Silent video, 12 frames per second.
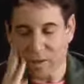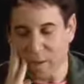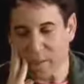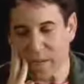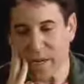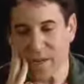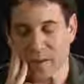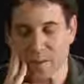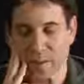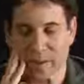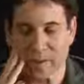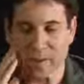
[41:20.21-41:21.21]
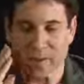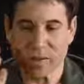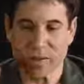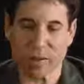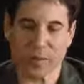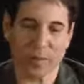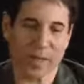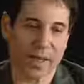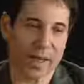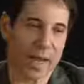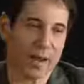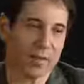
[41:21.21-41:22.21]
You know, I mean, and to start to
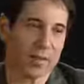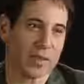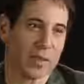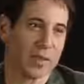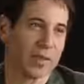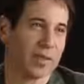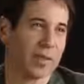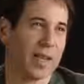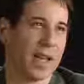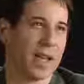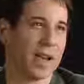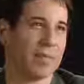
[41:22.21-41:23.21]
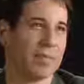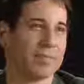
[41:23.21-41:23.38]
pick it out and say this and that.